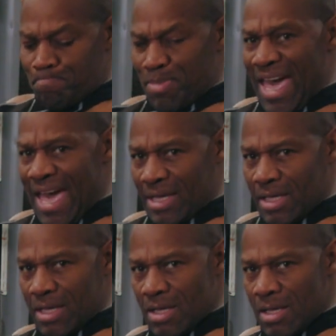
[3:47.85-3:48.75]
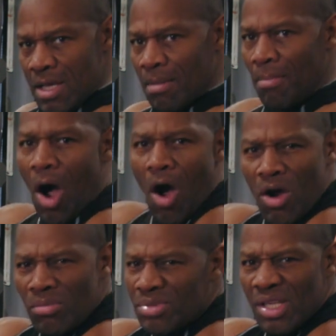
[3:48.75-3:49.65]
back, my
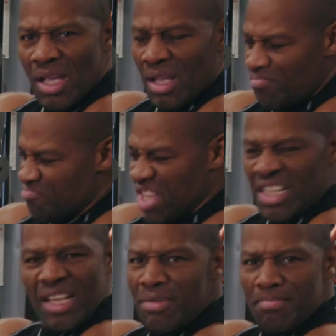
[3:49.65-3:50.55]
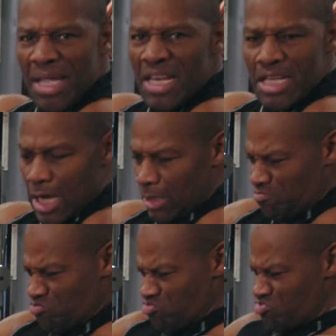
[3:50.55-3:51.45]
arms, didn't even bend
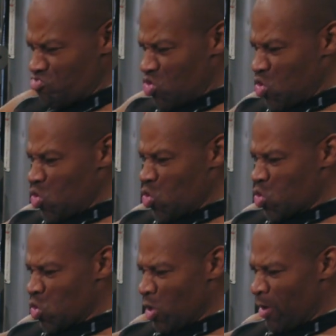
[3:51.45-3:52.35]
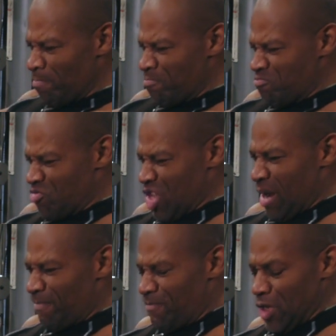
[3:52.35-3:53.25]
yet. Ooh. Then
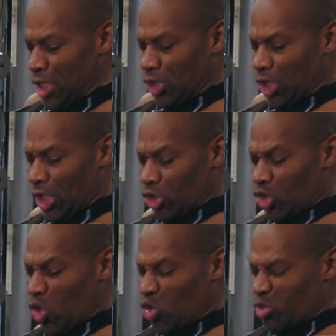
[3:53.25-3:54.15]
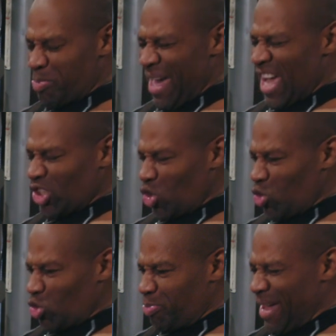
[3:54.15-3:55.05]
I'm finishing it. Shoulders back,
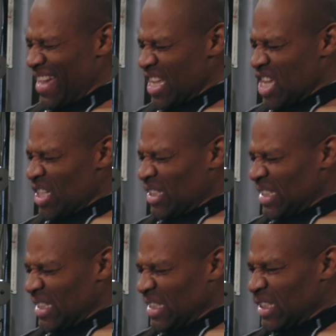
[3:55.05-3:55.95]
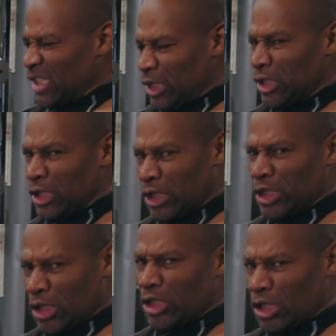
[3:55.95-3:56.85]
shoulders back.
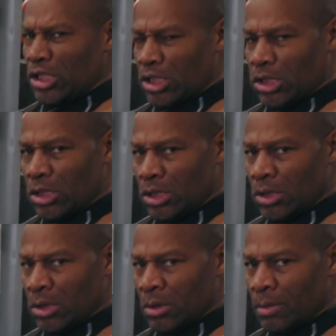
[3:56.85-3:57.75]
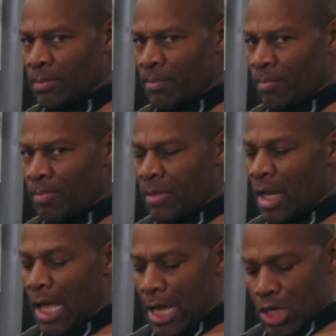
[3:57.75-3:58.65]
Ugh.
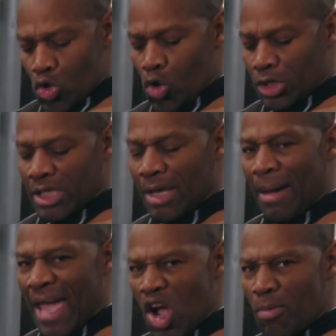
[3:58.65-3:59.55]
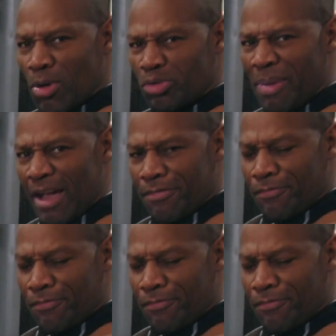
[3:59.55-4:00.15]
And in order to get my elbows back